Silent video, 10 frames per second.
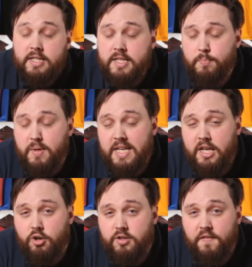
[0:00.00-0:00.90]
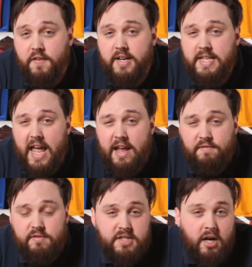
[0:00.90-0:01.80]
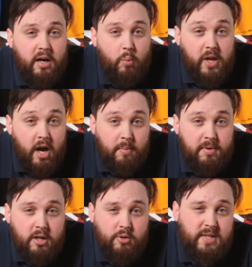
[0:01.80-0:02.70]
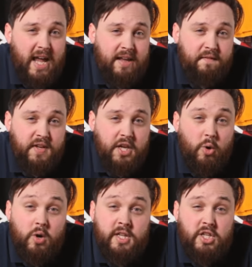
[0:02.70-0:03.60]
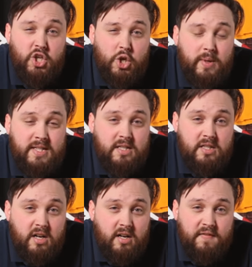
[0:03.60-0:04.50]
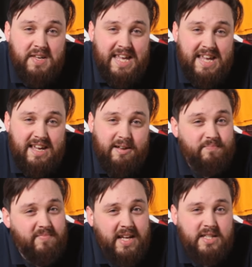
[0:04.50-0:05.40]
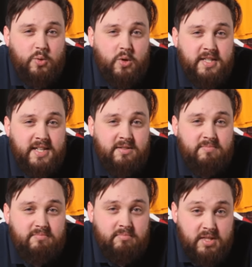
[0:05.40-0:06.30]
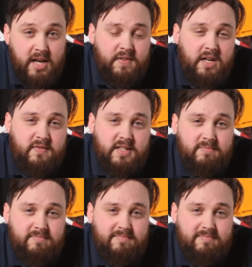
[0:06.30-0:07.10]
to be notified every time we upload a video on the newest dive gear. Thanks for watching and safe diving.